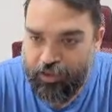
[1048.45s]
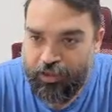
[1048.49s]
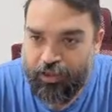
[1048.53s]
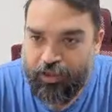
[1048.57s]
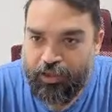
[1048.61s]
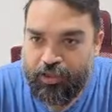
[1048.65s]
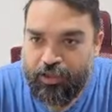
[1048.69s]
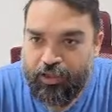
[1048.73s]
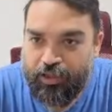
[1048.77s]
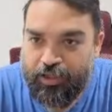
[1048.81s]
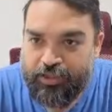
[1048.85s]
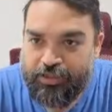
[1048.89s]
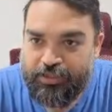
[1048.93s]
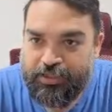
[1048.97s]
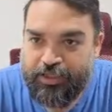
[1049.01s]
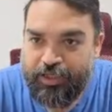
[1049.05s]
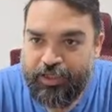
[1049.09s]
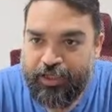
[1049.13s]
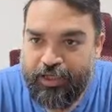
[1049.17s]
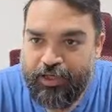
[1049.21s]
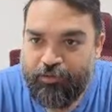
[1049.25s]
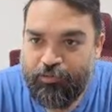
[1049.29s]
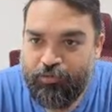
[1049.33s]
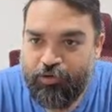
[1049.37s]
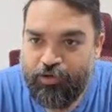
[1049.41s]
Let's say I
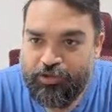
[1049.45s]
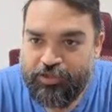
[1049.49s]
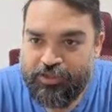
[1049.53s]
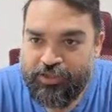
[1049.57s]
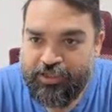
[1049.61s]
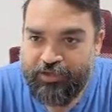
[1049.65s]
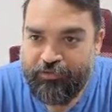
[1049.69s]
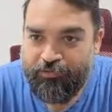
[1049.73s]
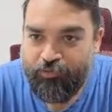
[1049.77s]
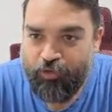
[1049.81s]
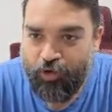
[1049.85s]
want to see what